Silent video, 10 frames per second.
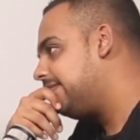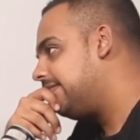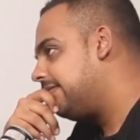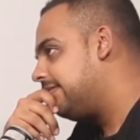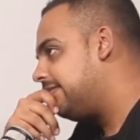
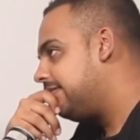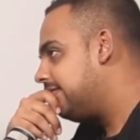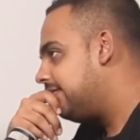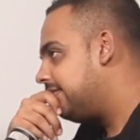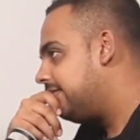
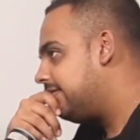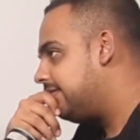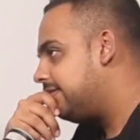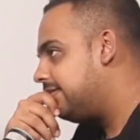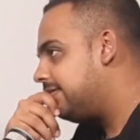
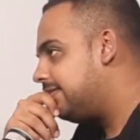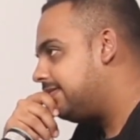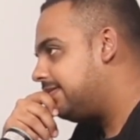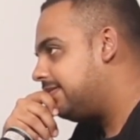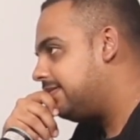
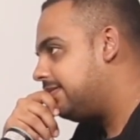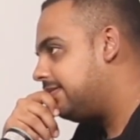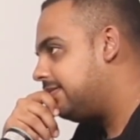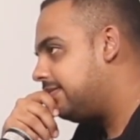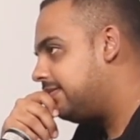
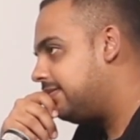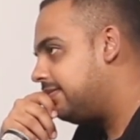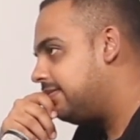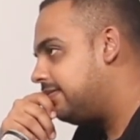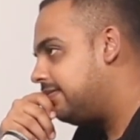
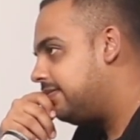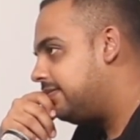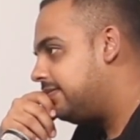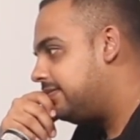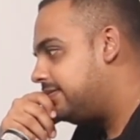
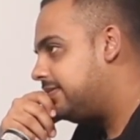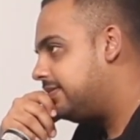The person shown says nothing.